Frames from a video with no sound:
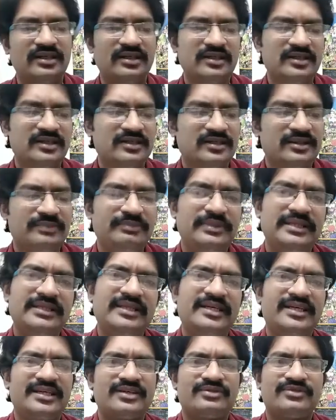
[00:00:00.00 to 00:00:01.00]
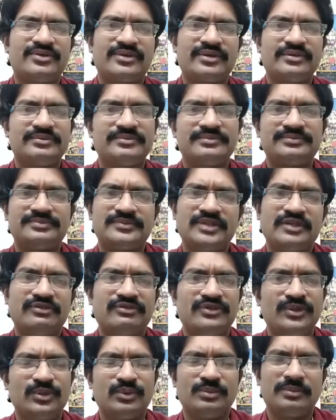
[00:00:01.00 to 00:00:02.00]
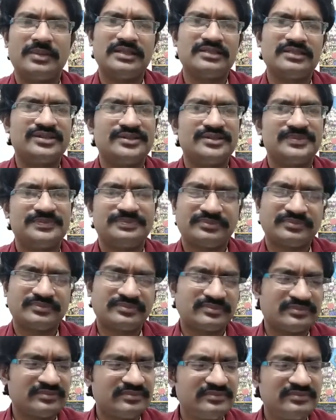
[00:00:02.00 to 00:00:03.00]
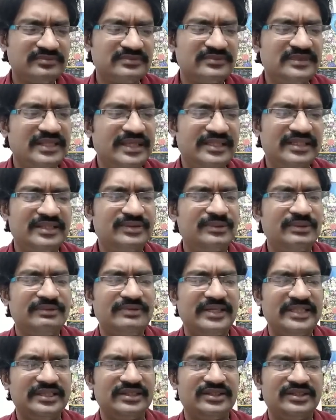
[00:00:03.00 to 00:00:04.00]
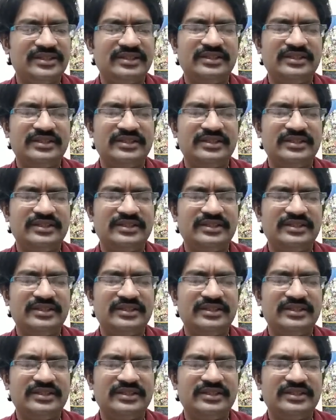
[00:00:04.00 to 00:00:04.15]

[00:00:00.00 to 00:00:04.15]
be there for a few months and it will vanish.